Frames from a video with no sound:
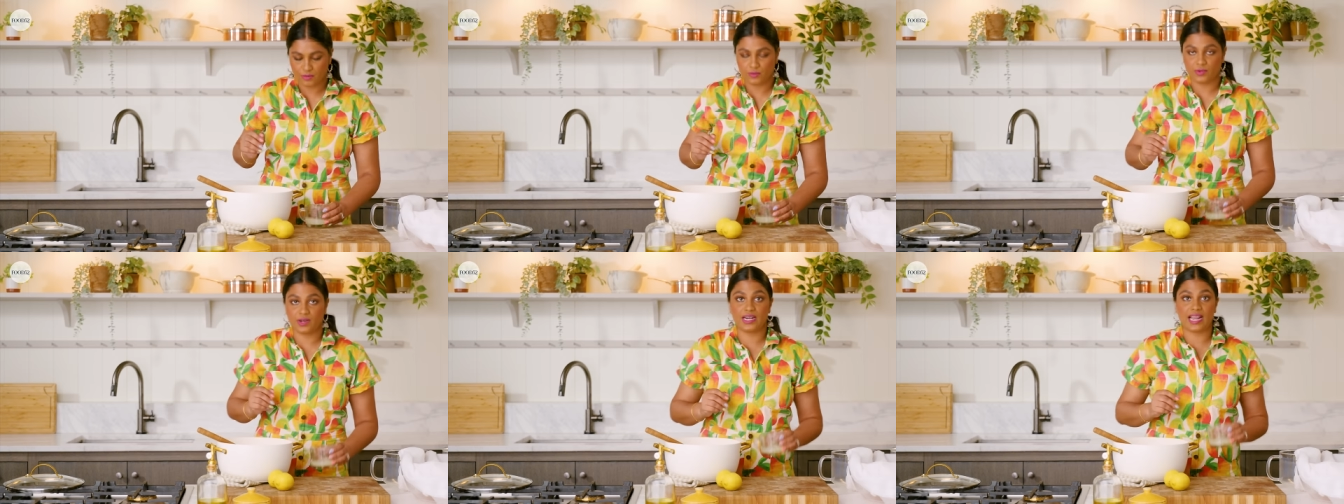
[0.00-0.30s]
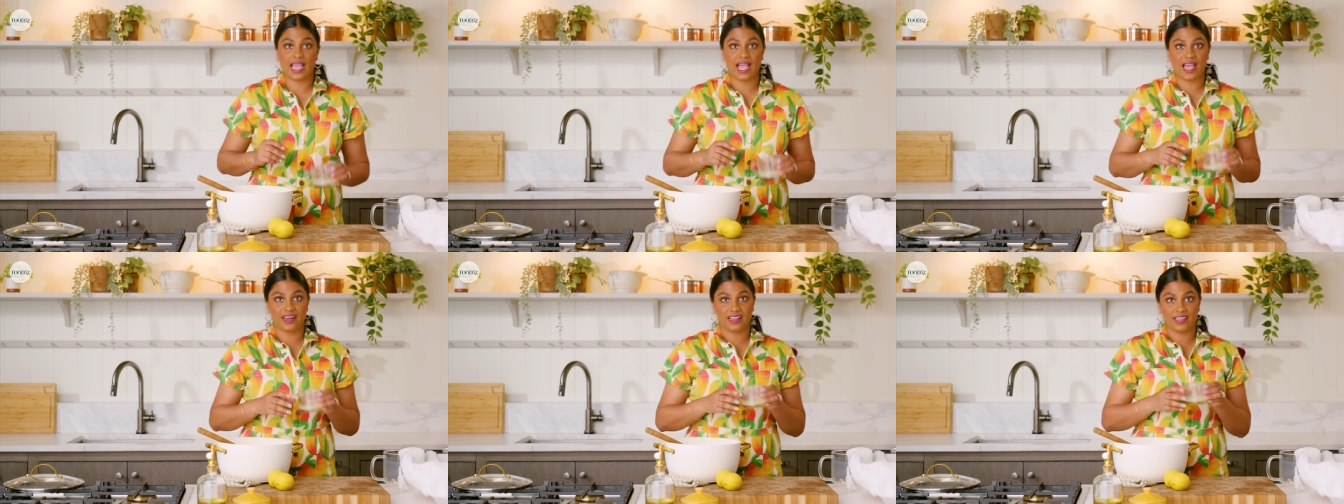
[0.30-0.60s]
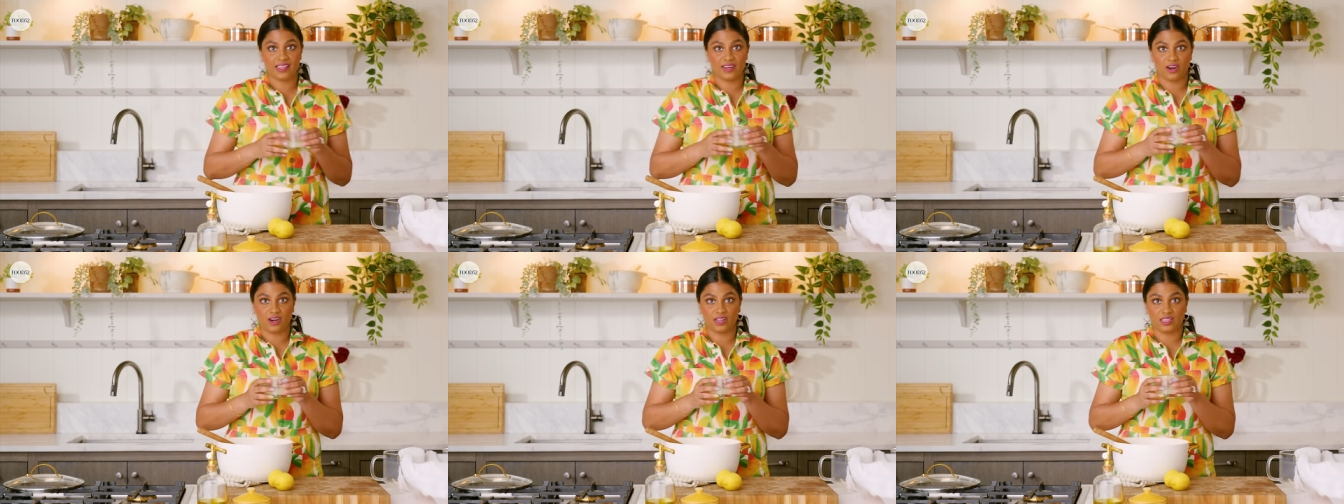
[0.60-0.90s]
We're gonna add
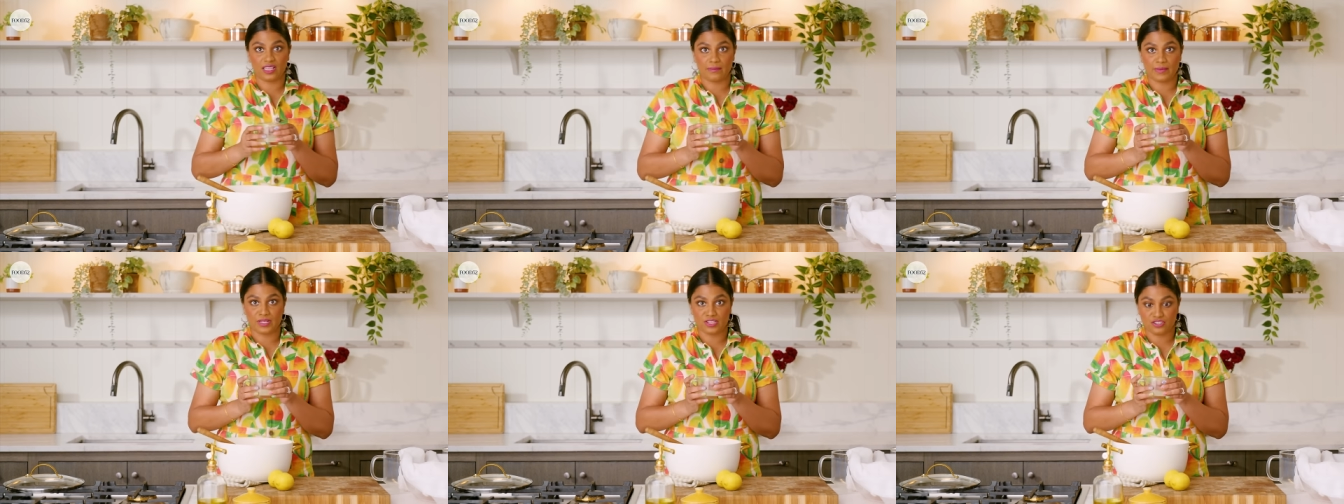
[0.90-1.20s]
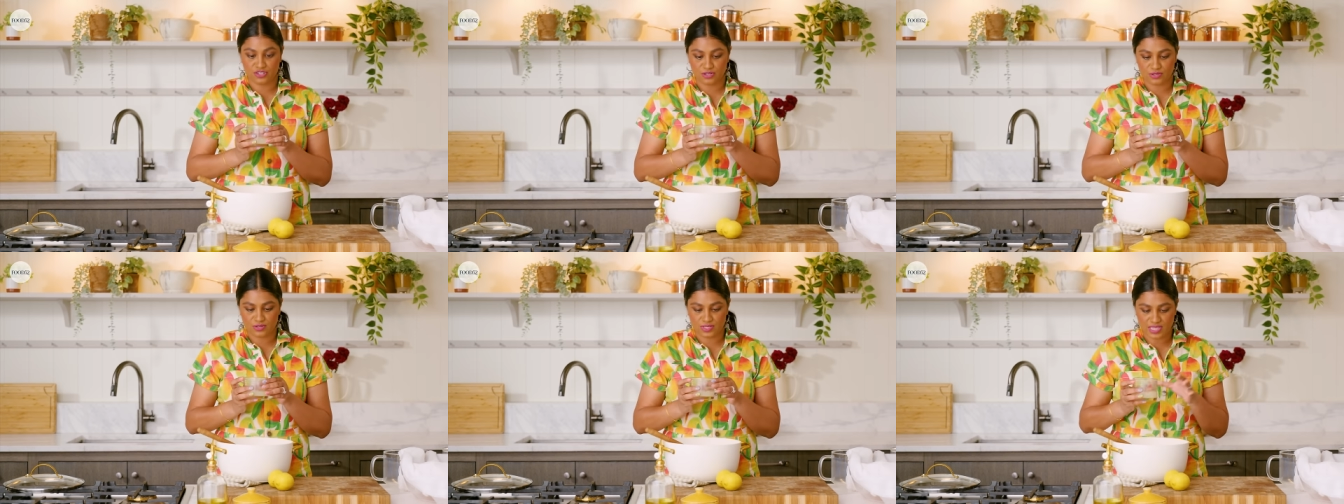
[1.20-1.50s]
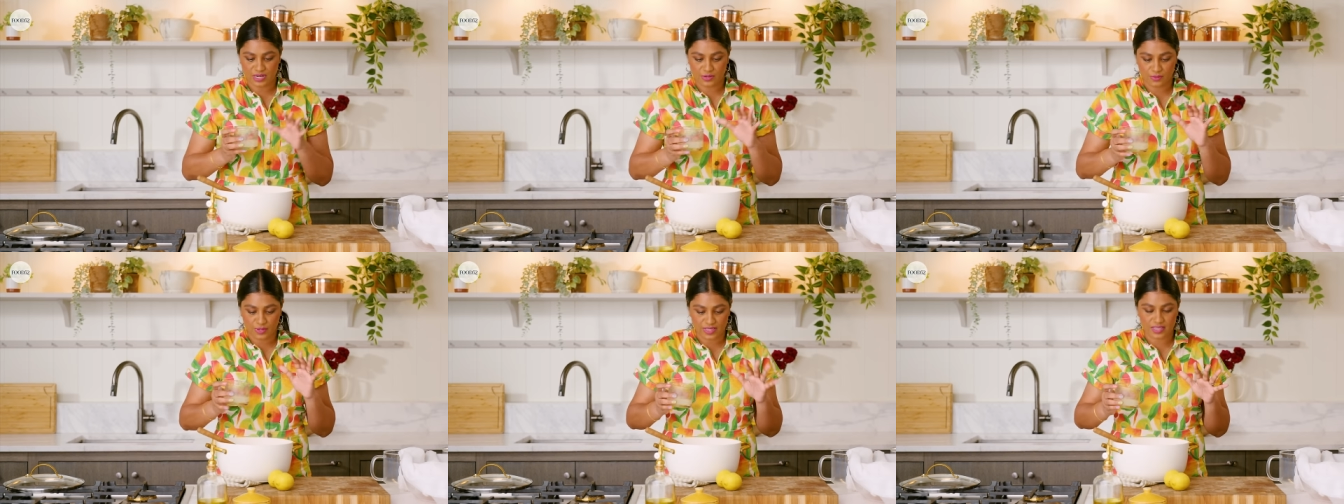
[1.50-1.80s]
in our lemon
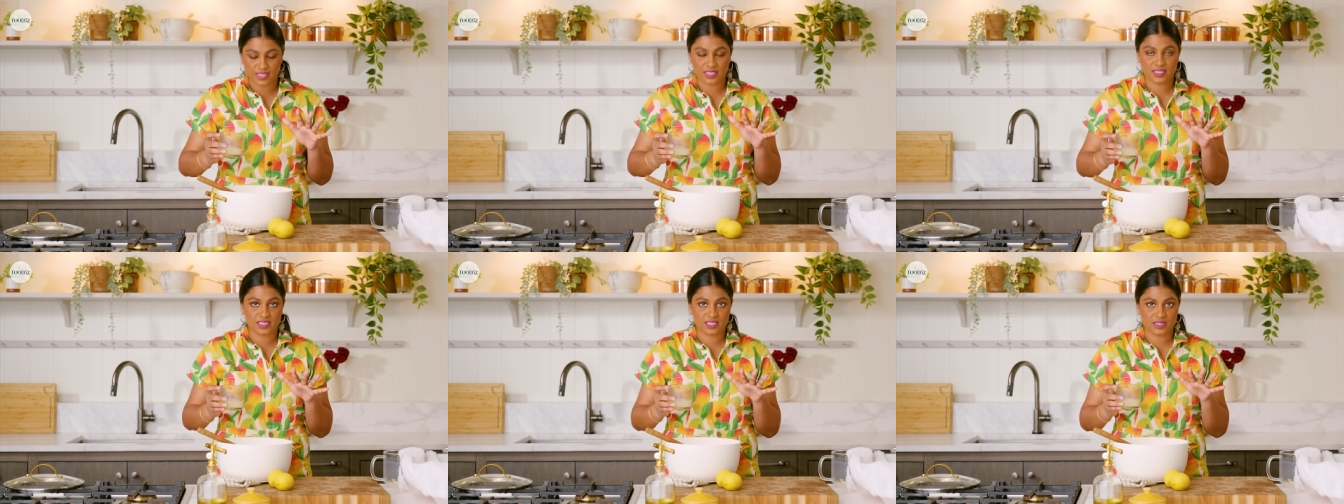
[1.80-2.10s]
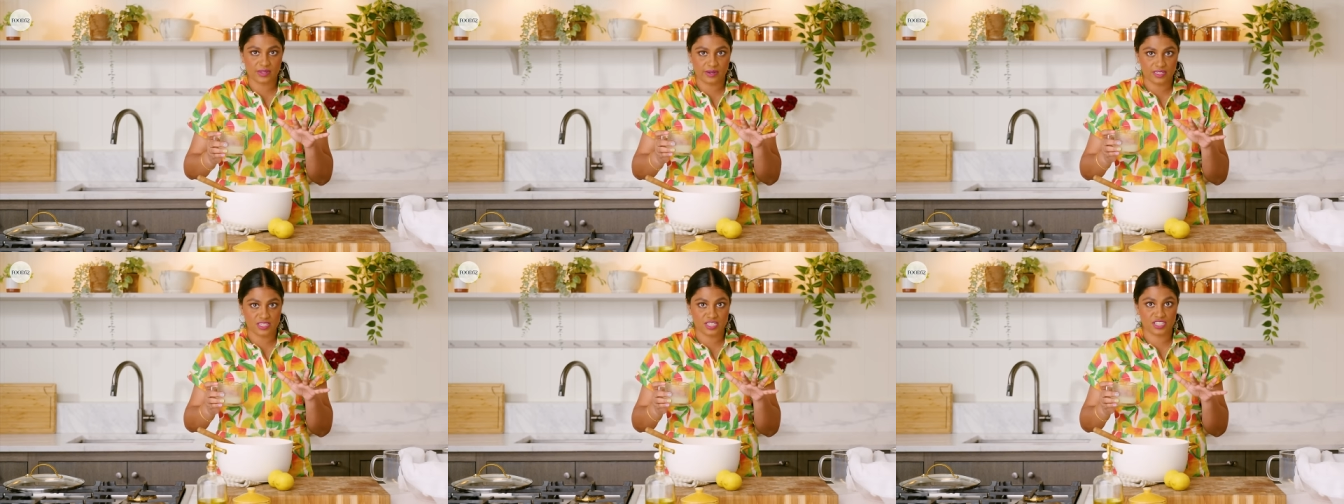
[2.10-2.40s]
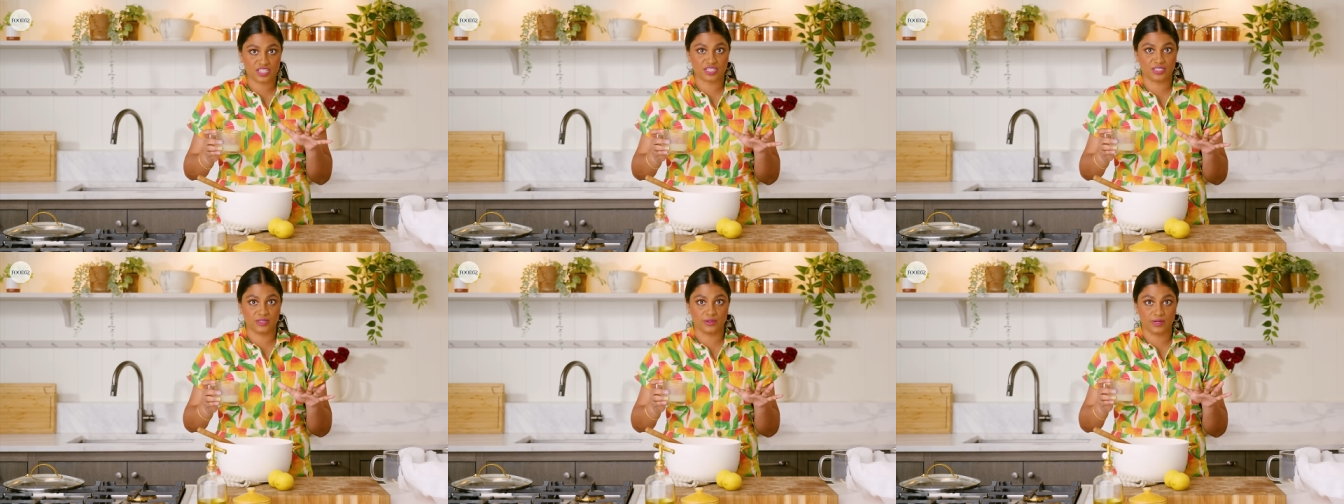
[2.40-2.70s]
juice. And what this is going
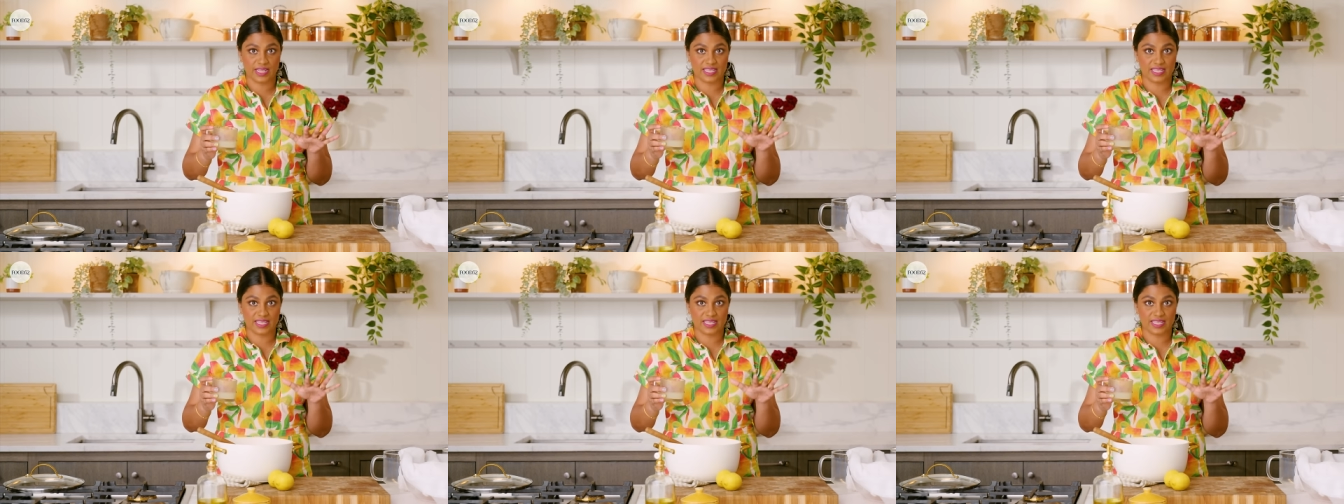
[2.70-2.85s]
to do